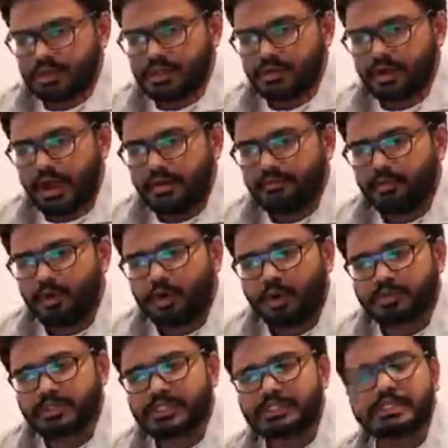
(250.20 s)
so we have four
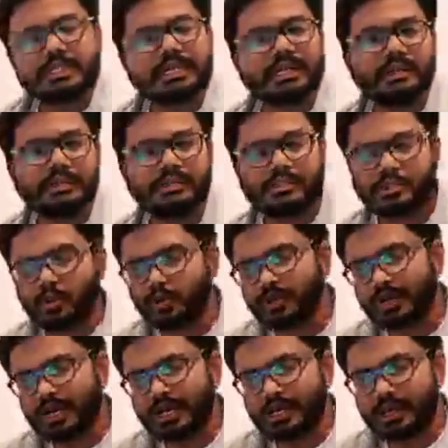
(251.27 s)
options, decreased
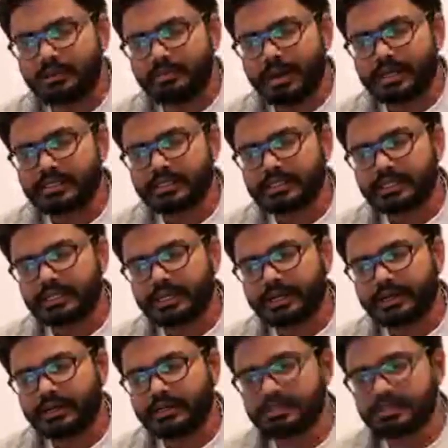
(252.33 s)
total lung capacity,
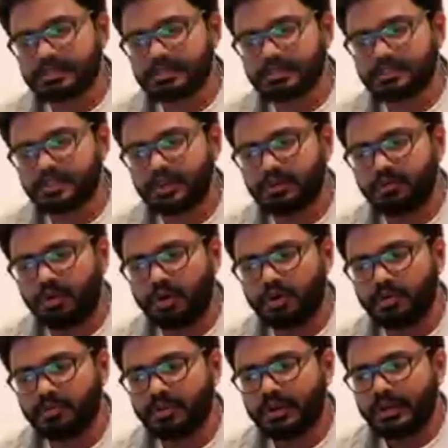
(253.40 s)
decreased residual
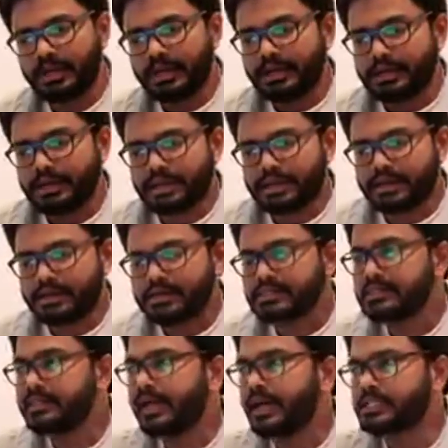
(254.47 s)
volume,
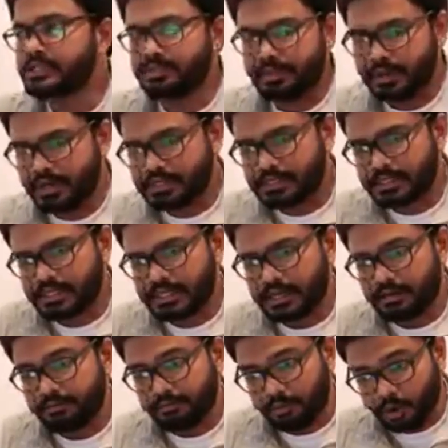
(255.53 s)
decreased
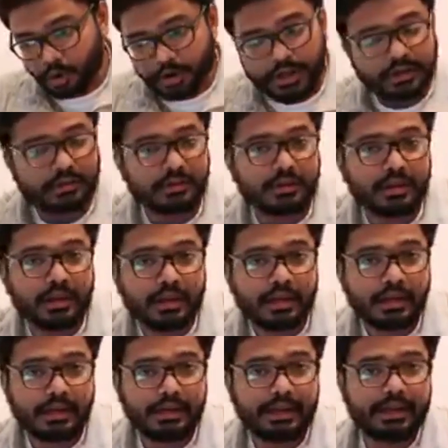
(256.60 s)
expiratory flow rate,
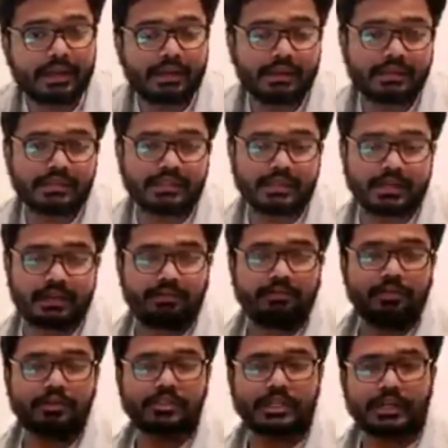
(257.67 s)
decreased
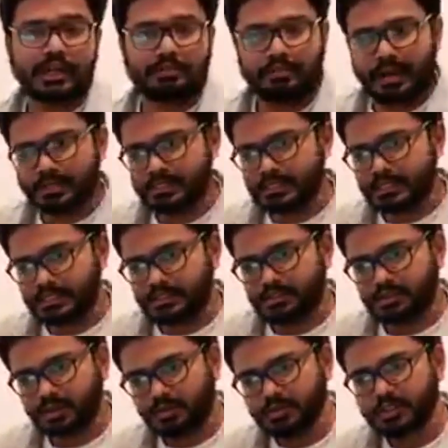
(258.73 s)
diffusion capacity.
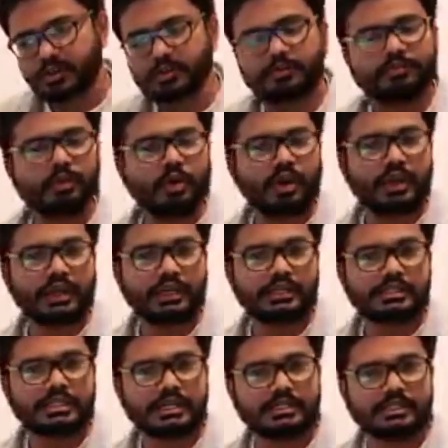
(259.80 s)
So which of the following
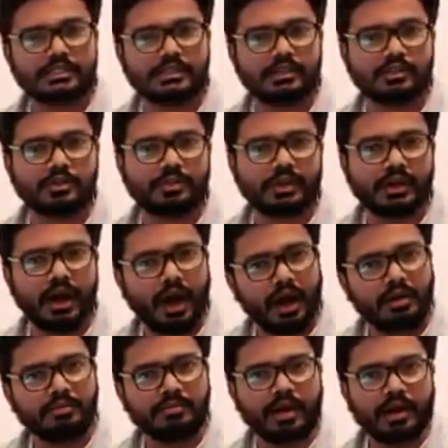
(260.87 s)
is considered to be
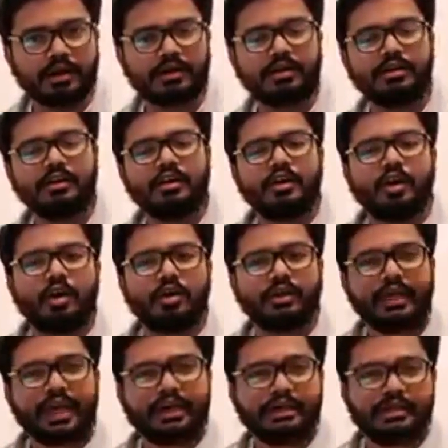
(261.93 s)
hallmark or
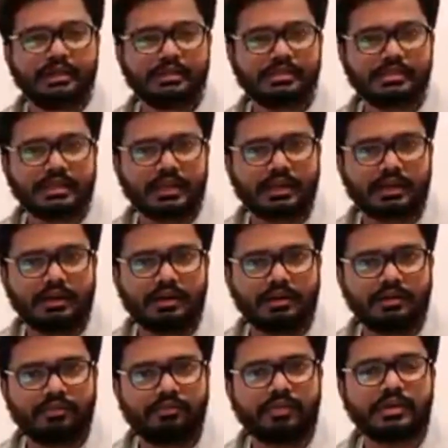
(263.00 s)
characteristic
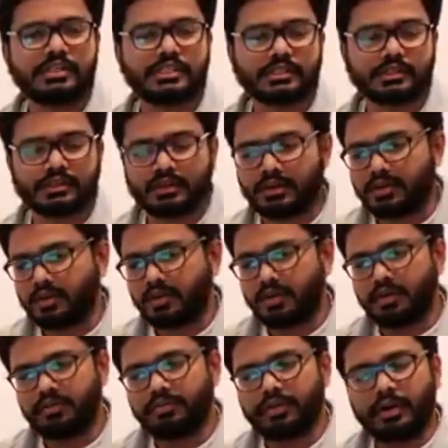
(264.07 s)
uh, feature of
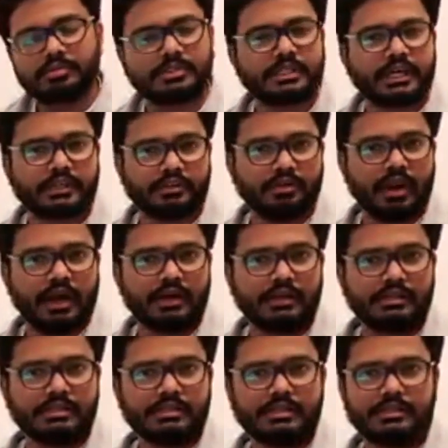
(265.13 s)
obstructive lung disease?